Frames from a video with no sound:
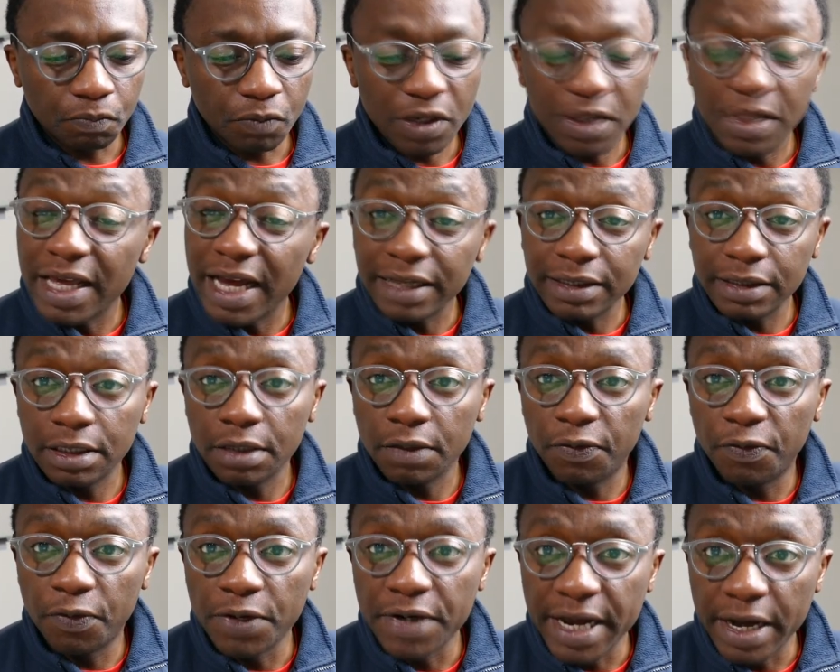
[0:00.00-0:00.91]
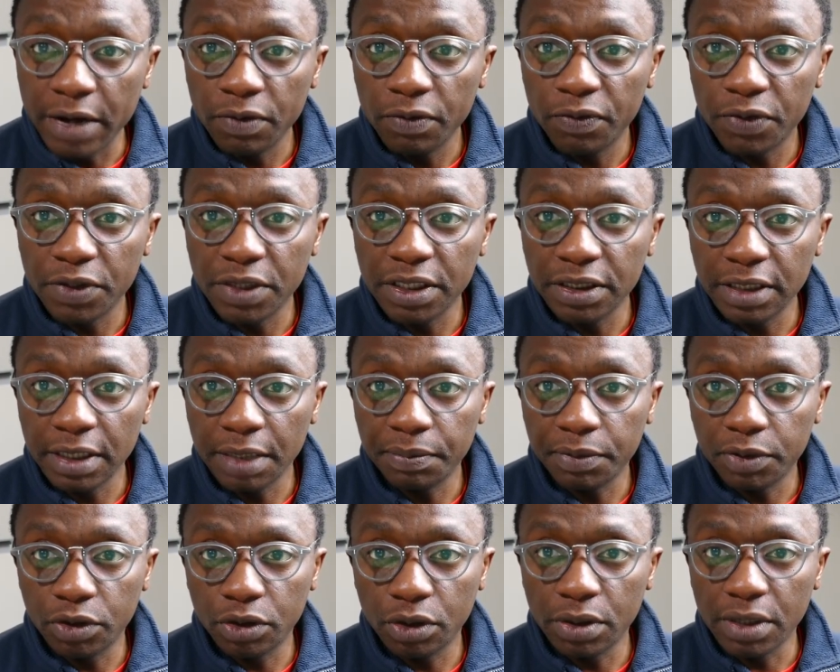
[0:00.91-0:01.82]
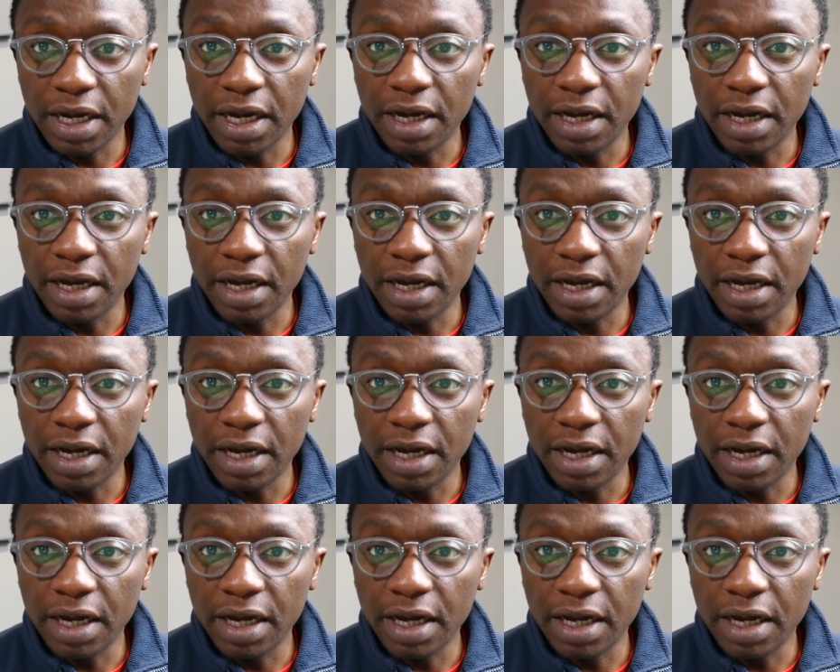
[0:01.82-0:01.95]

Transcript: That's it for now for this episode.